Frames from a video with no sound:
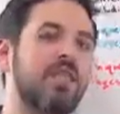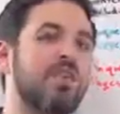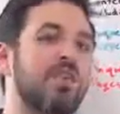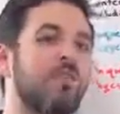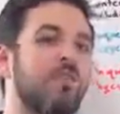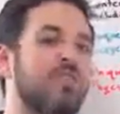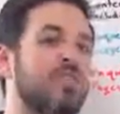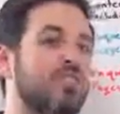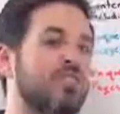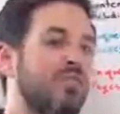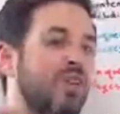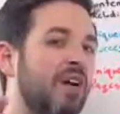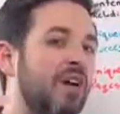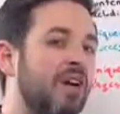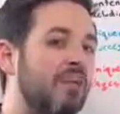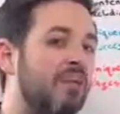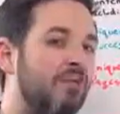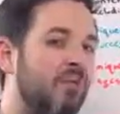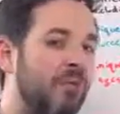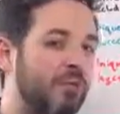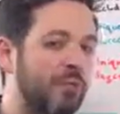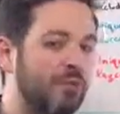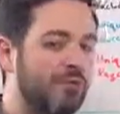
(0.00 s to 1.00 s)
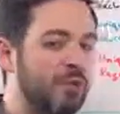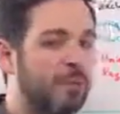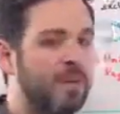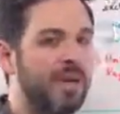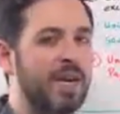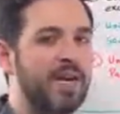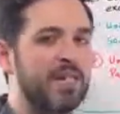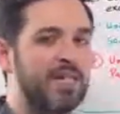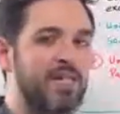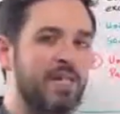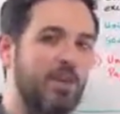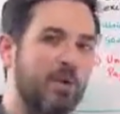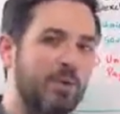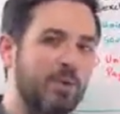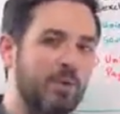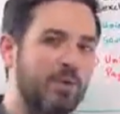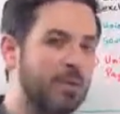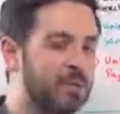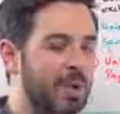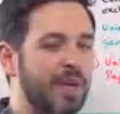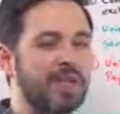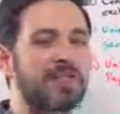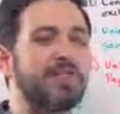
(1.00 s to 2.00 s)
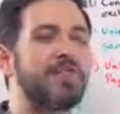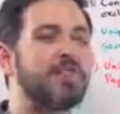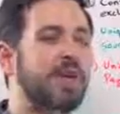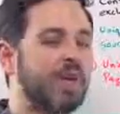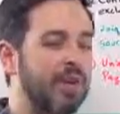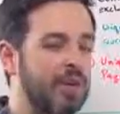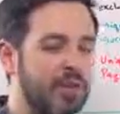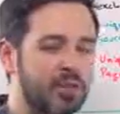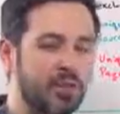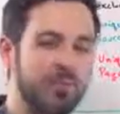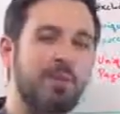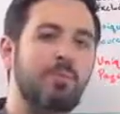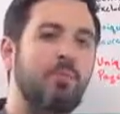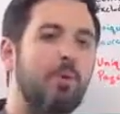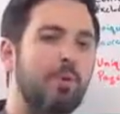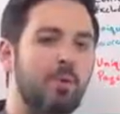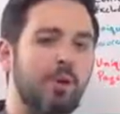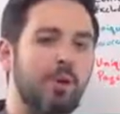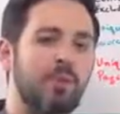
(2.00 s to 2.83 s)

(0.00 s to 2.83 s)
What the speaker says: which is very important from an SEO perspective, can also be